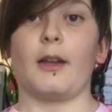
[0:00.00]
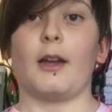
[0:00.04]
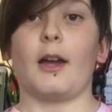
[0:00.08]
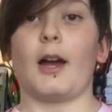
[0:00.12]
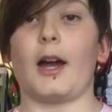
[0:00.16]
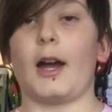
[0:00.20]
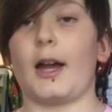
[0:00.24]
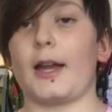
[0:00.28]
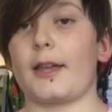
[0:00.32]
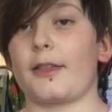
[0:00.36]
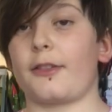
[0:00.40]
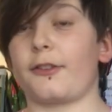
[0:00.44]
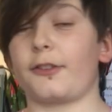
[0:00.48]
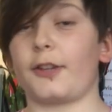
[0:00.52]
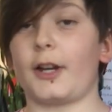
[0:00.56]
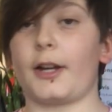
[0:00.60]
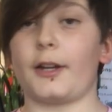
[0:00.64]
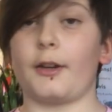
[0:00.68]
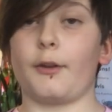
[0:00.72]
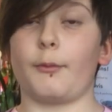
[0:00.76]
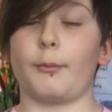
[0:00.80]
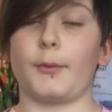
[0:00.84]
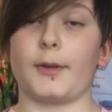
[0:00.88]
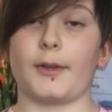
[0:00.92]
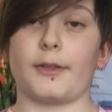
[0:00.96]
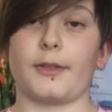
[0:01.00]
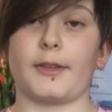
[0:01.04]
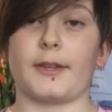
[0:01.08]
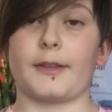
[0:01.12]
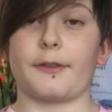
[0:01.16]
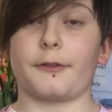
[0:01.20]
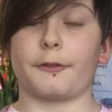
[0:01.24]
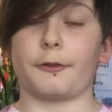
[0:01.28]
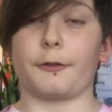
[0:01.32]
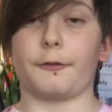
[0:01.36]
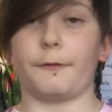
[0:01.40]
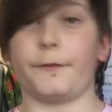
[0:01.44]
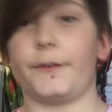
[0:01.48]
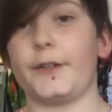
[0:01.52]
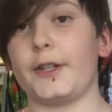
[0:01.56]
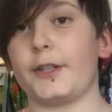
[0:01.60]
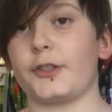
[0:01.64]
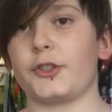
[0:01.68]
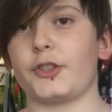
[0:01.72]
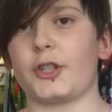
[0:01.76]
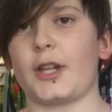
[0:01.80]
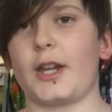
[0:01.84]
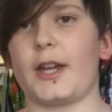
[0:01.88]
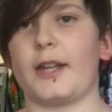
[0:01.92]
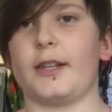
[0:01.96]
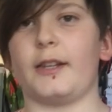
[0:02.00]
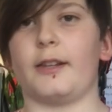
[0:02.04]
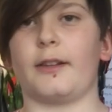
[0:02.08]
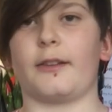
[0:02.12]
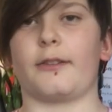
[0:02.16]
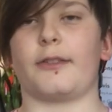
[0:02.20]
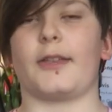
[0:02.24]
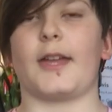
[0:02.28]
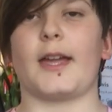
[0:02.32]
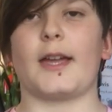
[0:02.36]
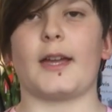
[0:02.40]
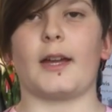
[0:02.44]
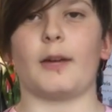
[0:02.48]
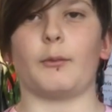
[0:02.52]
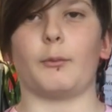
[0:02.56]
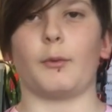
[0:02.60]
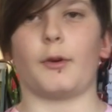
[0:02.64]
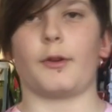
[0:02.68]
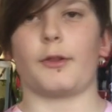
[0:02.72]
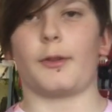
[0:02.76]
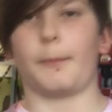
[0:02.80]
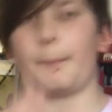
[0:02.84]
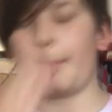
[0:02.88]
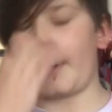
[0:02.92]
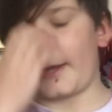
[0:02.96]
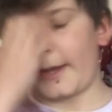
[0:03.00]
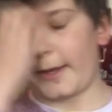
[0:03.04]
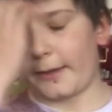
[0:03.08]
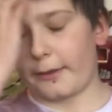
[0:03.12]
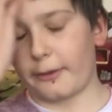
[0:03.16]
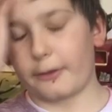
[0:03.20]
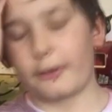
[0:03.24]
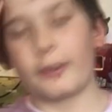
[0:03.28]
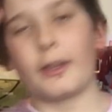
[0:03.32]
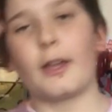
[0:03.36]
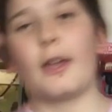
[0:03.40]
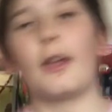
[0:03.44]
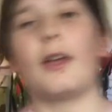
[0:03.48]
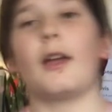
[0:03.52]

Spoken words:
I started with these two fish, and they were the best.